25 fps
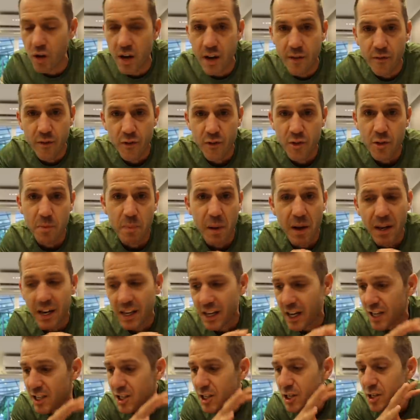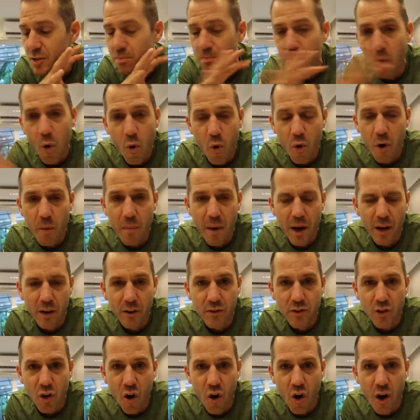even spending a small amount
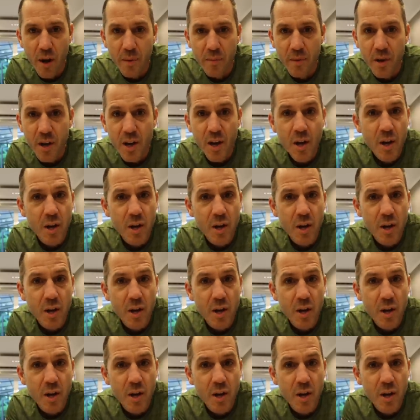of time